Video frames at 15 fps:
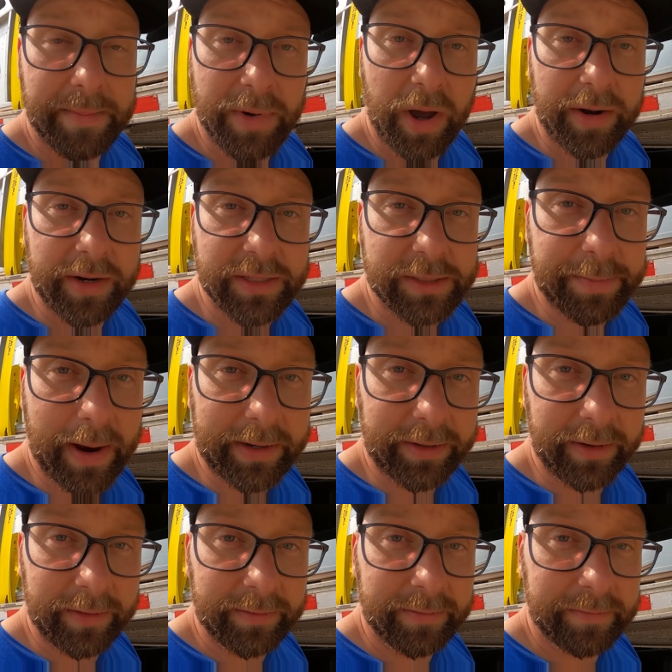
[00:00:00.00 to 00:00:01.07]
I'm not an
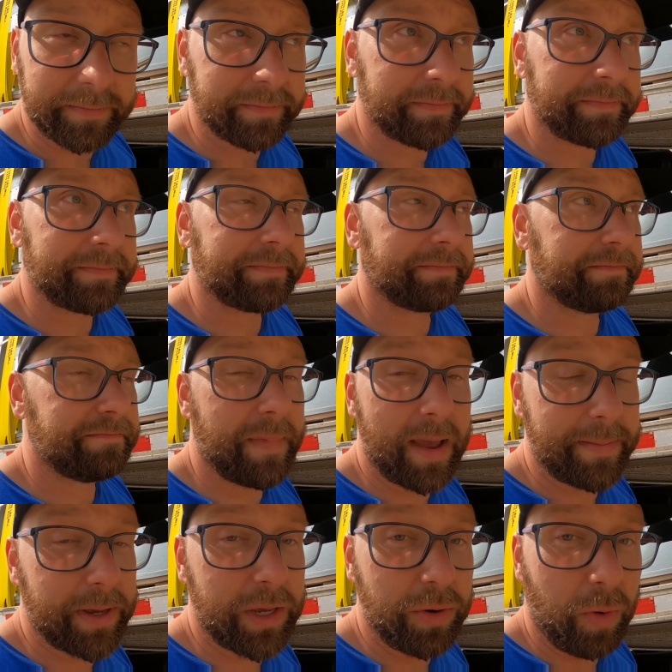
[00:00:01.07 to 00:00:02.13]
inspector.
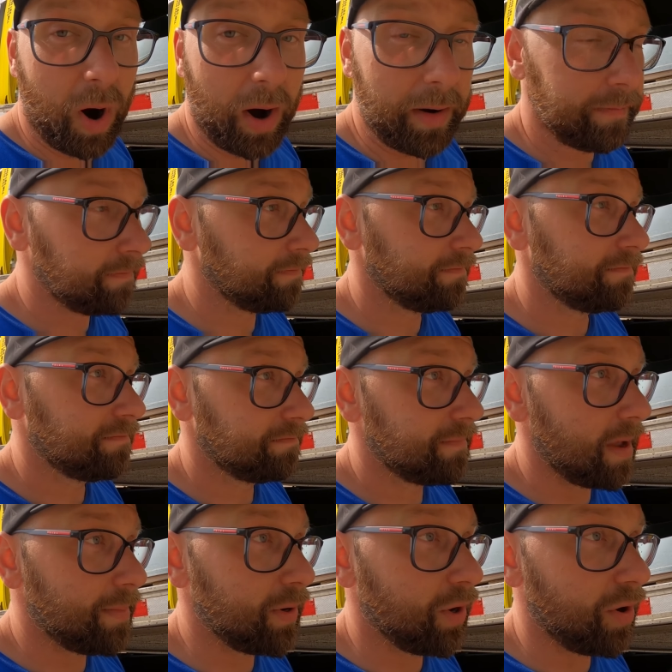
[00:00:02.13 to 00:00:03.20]
Maybe you are,
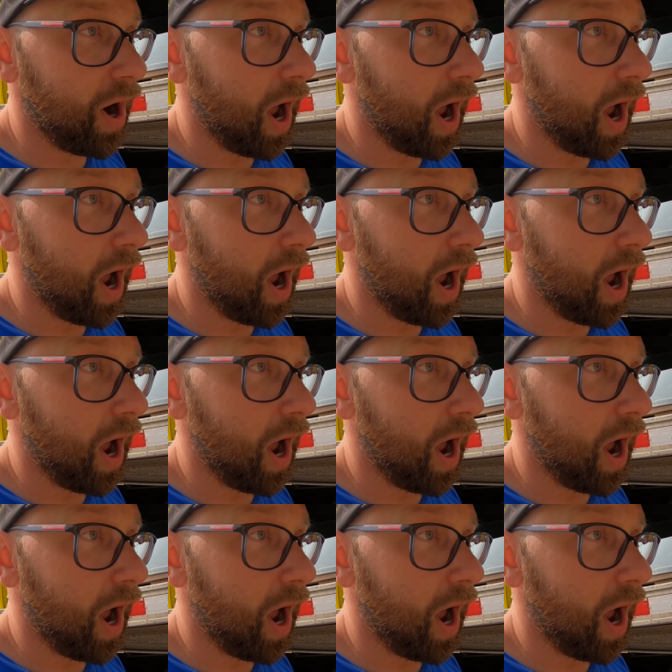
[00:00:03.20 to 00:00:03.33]
maybe